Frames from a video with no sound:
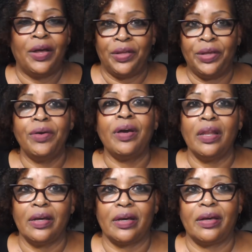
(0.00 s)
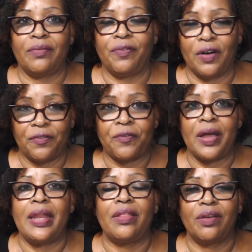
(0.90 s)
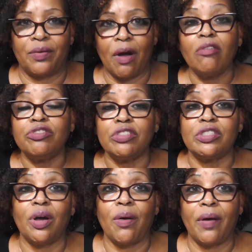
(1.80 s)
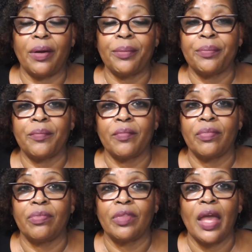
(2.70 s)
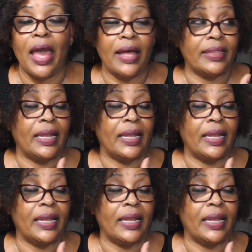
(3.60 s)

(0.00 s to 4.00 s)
You can look for a friend in the grocery store, at the